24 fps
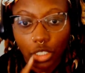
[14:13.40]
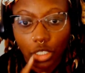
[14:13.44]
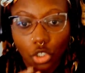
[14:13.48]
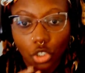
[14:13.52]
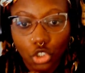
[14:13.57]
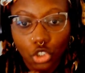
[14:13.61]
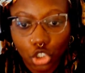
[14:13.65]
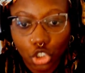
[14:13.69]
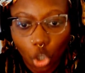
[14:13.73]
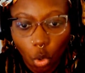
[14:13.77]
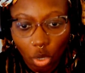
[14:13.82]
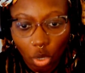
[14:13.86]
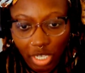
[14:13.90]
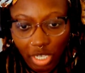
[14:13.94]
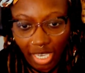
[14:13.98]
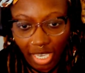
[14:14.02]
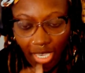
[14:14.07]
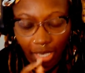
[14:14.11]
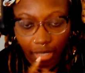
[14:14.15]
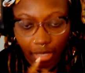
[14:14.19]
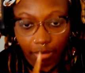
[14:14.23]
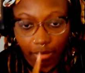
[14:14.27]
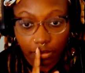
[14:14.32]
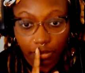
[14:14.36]
So
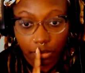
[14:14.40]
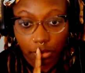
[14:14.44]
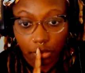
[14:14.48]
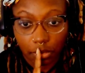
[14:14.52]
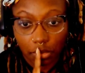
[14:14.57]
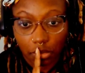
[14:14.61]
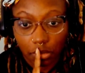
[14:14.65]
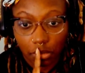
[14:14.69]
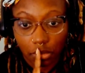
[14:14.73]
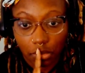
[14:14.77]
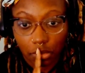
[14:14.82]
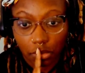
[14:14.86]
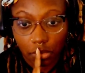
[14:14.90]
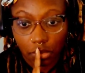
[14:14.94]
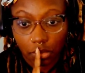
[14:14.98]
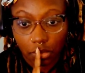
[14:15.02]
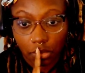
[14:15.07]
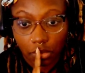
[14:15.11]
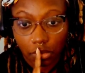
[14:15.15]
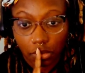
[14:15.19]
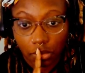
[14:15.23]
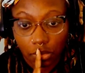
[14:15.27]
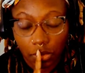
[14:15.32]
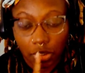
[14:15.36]
again,
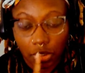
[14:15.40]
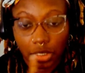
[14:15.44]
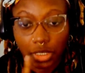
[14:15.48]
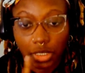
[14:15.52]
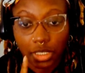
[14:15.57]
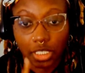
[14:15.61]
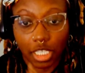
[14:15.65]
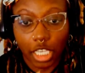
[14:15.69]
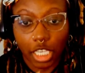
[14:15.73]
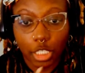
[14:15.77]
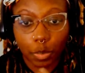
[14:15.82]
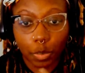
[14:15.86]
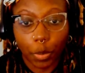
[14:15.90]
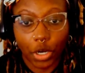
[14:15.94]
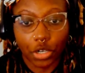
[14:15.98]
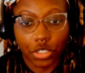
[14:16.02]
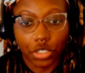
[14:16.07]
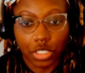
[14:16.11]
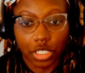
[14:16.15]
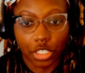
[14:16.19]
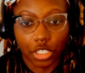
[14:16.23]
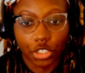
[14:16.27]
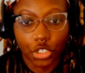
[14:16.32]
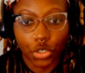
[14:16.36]
this
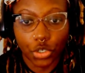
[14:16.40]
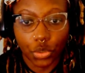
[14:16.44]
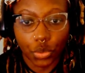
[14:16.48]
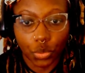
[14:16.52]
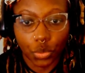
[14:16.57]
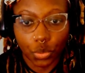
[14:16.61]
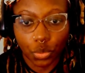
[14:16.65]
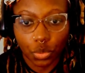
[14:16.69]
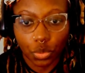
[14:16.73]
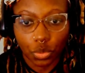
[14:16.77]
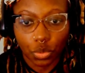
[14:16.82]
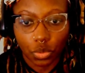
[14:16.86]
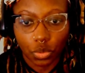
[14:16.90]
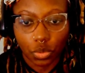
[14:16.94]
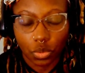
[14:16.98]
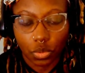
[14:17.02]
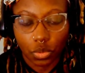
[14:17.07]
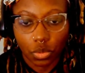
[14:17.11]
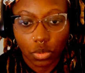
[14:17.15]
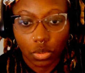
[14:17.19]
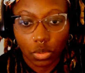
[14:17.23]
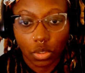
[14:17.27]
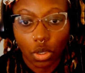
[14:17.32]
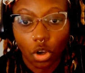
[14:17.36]
person knew,
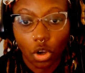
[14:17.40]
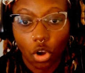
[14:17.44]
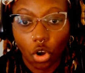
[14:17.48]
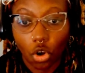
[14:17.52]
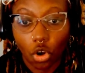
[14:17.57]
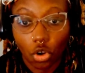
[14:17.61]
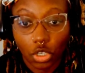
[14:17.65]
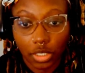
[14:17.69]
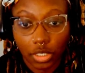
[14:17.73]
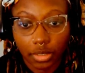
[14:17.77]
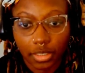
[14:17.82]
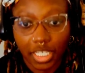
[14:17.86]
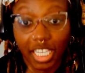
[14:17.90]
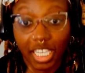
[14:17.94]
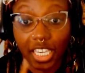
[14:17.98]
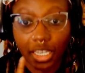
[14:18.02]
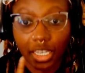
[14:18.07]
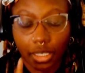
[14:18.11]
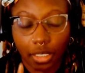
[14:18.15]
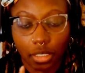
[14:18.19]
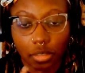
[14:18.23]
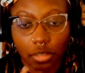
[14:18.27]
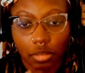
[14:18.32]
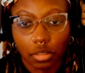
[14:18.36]

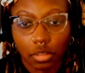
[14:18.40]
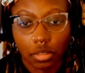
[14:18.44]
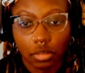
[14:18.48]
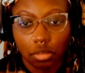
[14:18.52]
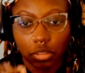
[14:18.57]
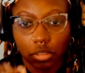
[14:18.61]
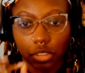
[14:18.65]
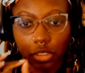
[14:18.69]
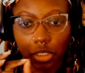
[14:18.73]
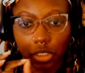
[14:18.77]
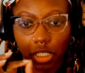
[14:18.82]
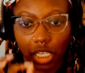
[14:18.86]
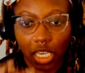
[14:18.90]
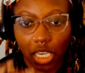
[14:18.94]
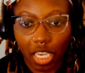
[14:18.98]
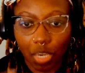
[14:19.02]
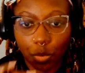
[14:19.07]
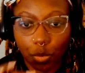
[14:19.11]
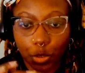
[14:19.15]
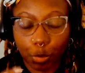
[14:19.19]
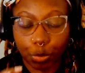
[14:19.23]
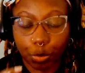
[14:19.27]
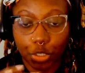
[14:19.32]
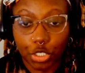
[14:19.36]
he
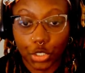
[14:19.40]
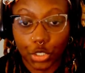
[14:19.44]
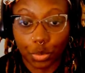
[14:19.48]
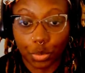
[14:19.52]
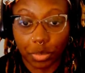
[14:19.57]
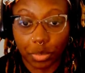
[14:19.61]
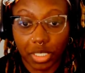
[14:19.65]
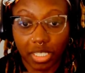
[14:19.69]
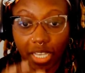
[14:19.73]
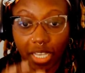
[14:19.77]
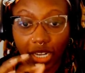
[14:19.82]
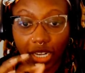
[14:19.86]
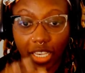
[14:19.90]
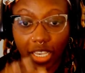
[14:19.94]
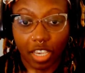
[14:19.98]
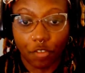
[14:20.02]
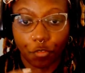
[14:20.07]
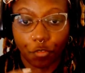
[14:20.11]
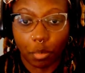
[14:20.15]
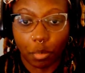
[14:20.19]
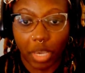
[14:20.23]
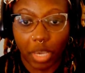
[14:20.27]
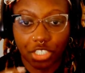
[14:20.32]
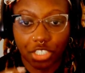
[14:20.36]
was presuming that the
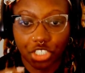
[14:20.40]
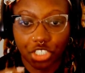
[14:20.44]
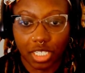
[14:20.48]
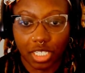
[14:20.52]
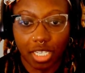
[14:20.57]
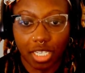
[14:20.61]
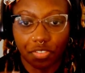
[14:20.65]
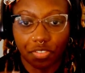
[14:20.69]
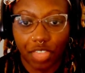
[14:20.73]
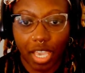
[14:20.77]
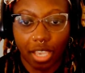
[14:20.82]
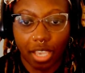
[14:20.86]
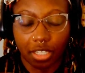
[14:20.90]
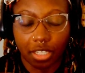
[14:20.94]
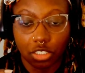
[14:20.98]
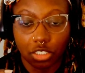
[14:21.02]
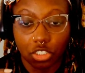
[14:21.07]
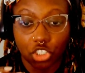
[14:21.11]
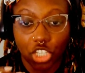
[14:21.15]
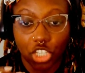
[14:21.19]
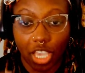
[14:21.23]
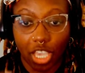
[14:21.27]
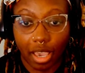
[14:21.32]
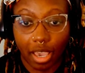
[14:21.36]
information in
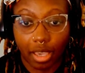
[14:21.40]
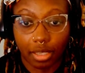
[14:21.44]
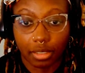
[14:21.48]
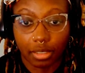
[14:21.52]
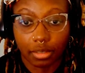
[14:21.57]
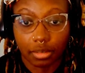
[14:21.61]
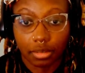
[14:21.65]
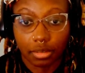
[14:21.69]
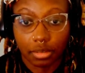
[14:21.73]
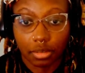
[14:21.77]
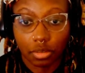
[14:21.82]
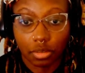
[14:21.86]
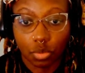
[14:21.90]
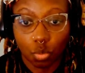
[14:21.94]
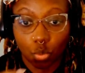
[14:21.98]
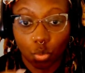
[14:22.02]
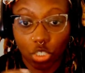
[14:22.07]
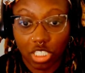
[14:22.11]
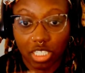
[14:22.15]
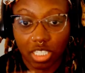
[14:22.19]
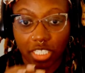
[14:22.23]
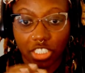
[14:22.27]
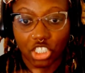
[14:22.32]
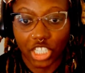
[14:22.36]
that chat
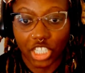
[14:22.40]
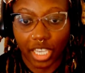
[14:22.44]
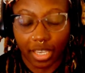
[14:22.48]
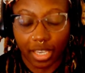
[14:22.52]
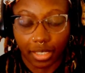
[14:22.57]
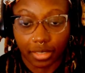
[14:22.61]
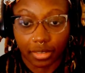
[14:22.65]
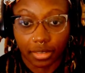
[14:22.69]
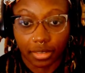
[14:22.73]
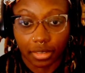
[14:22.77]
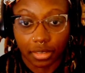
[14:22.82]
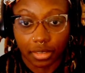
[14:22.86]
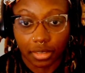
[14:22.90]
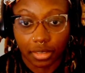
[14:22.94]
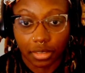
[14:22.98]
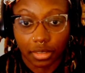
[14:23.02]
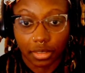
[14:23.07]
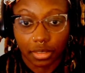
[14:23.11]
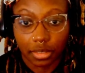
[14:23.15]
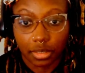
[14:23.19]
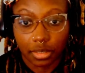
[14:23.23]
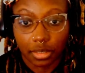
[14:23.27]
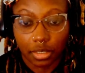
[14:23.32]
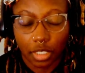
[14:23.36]
was legit.
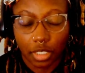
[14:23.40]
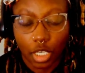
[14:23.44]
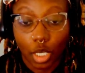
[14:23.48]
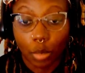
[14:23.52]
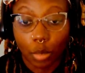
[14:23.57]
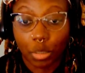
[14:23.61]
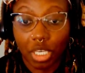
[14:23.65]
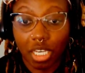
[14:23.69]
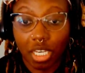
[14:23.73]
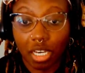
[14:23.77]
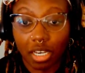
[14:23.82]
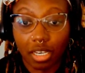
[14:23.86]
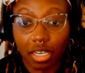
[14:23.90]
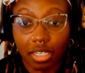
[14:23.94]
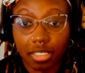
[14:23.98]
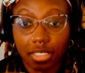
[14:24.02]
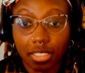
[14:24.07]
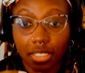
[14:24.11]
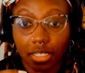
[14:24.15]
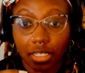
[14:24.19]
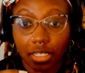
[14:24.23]
Because